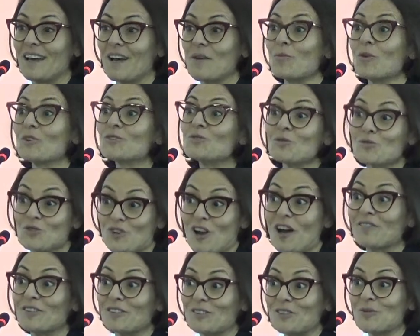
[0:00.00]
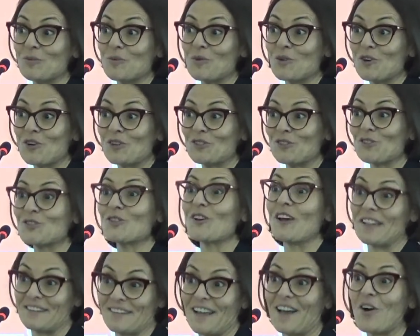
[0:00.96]
I want to travel the world, so
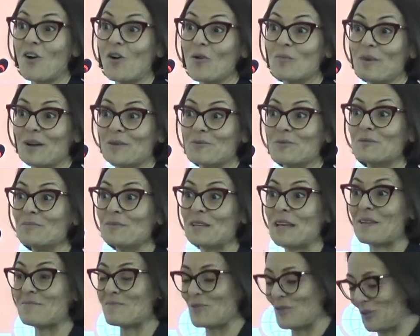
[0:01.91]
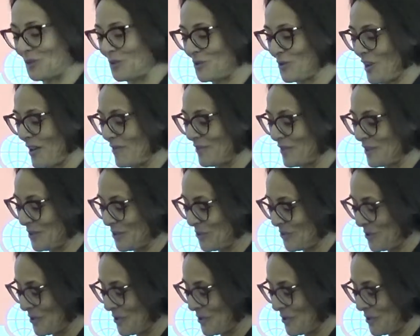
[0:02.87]
I hope I will be able to travel the